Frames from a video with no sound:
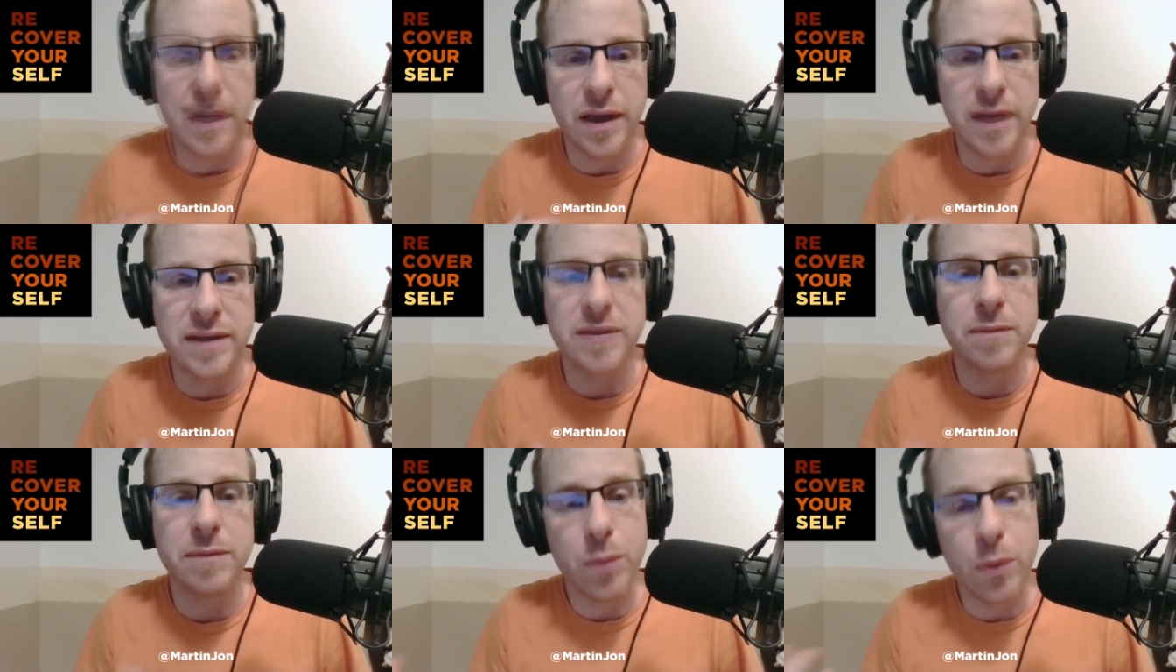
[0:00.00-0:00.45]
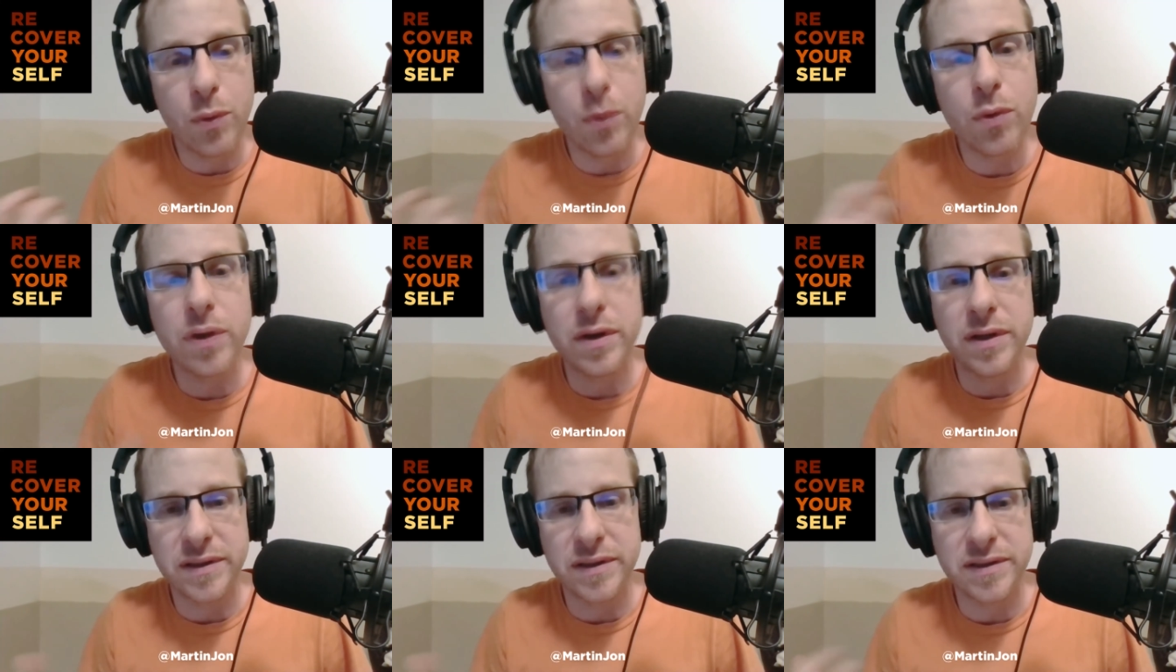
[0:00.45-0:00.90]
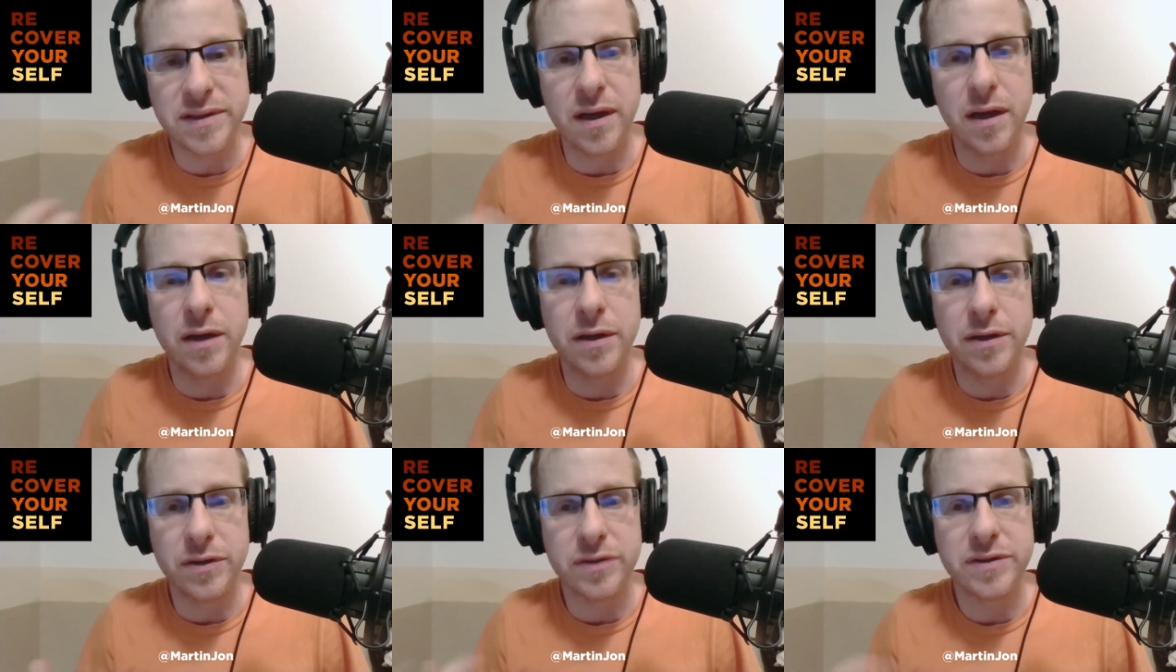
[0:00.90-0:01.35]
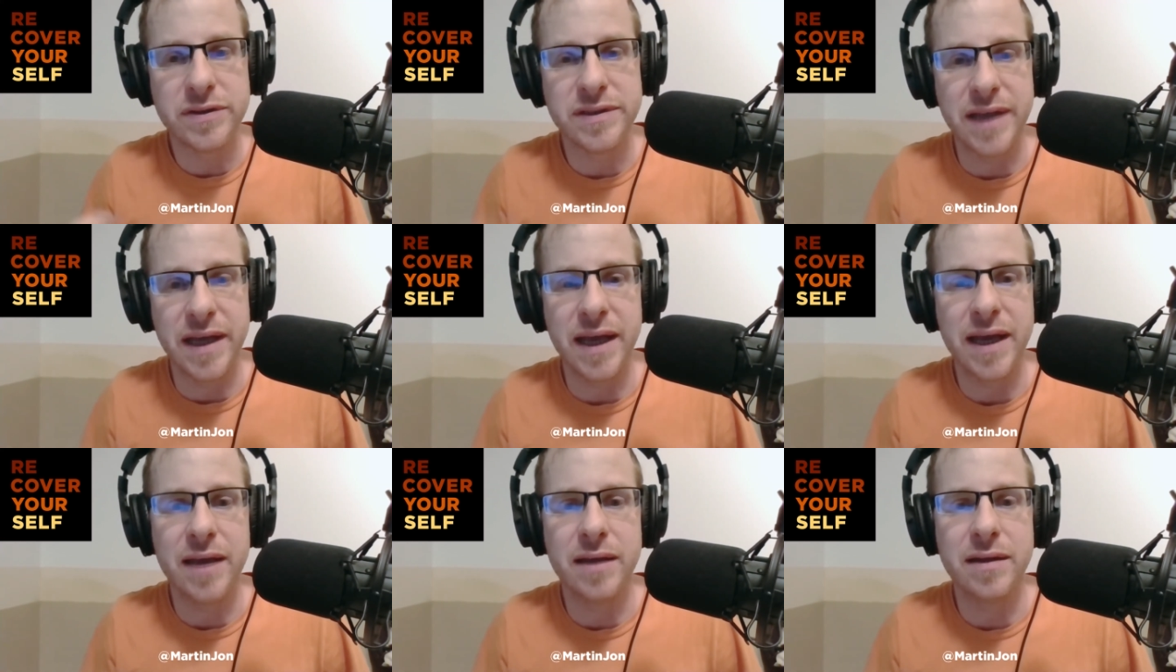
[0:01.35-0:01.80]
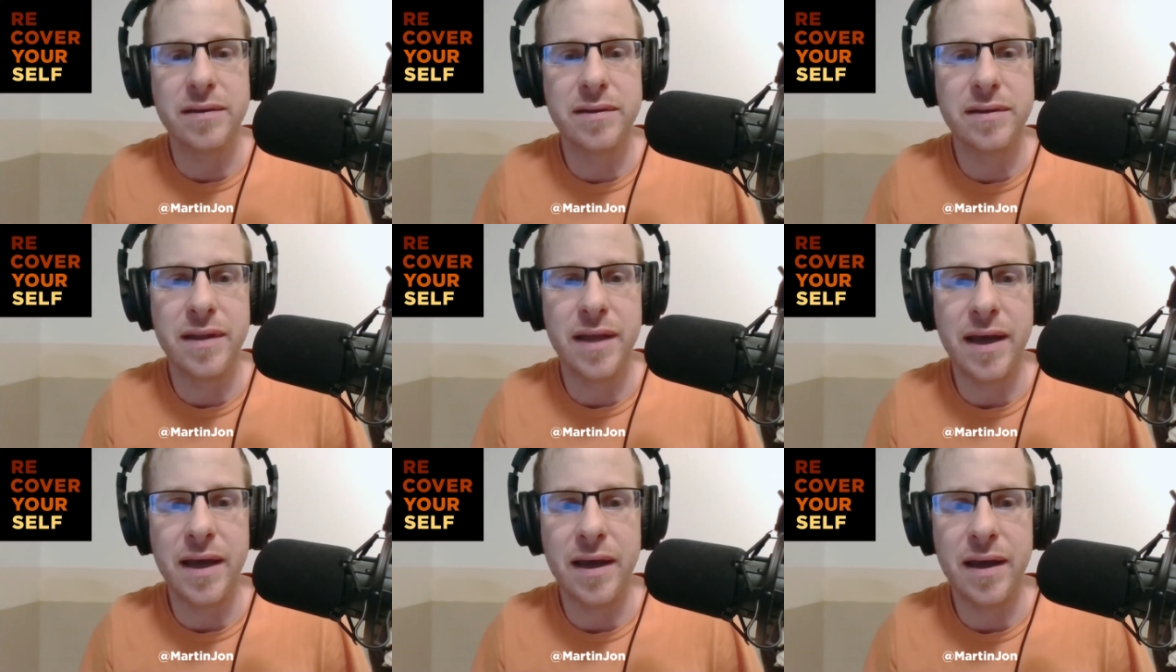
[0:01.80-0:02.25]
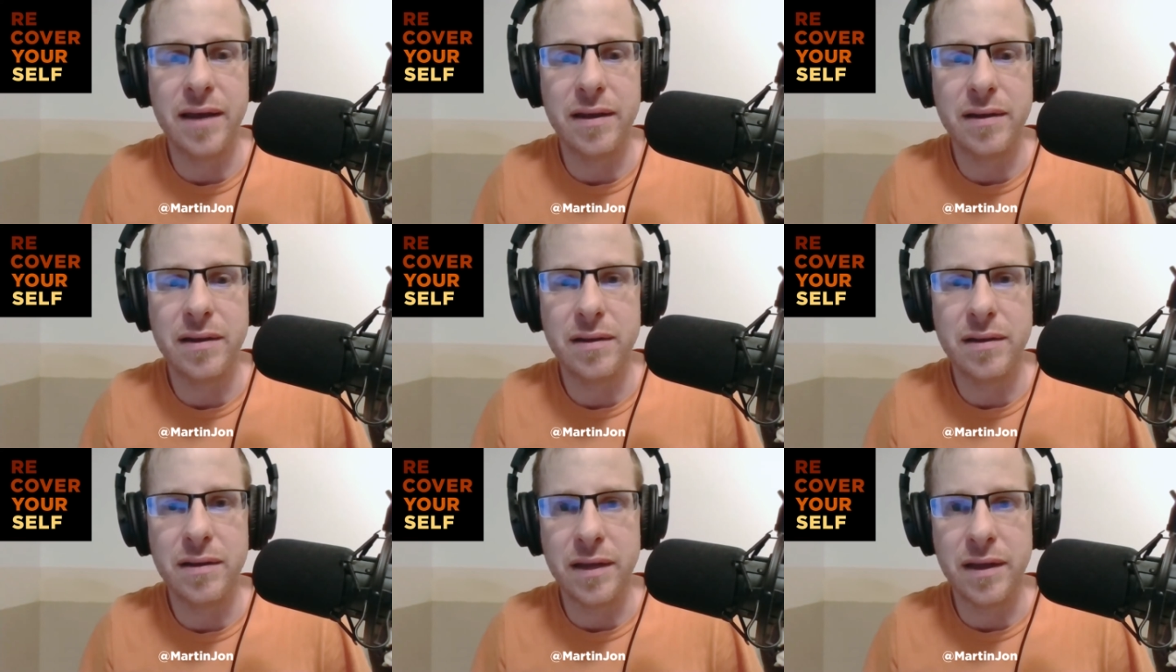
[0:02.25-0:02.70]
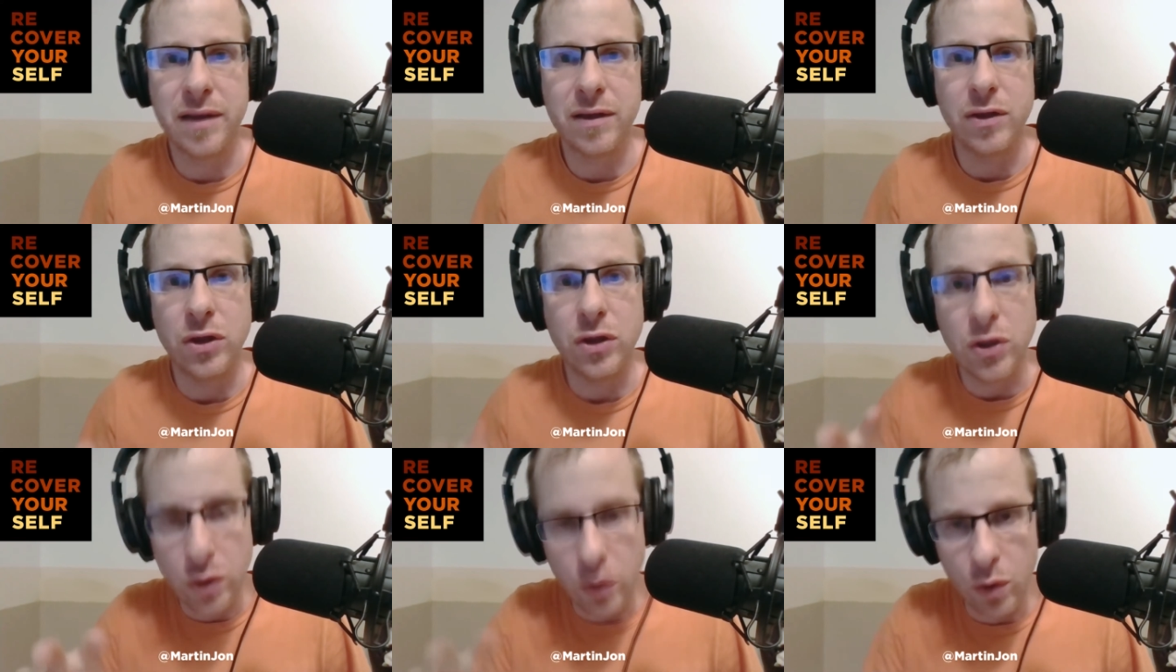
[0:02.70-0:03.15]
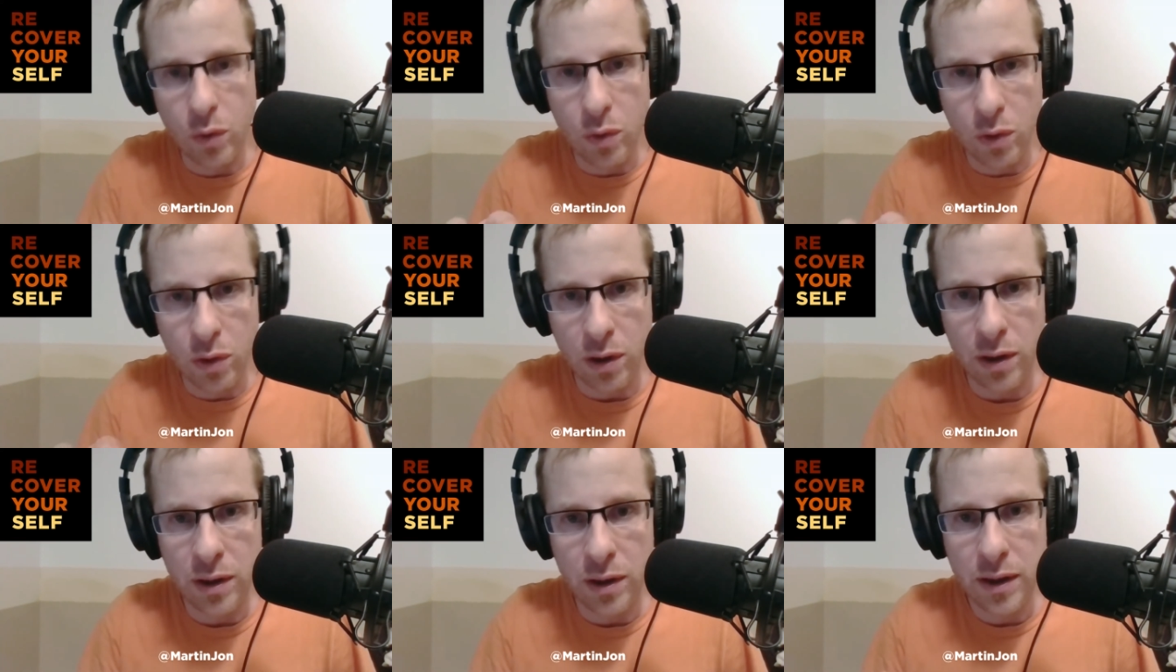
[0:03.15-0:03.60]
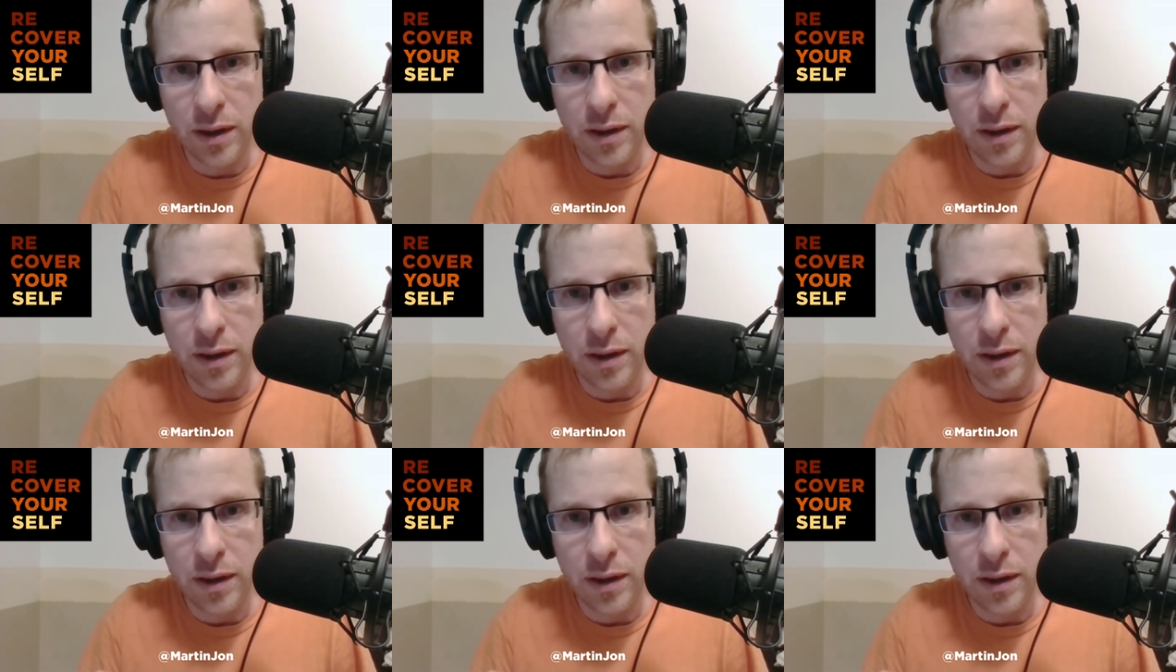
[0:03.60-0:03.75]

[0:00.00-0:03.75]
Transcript: It's important to understand that, like, you're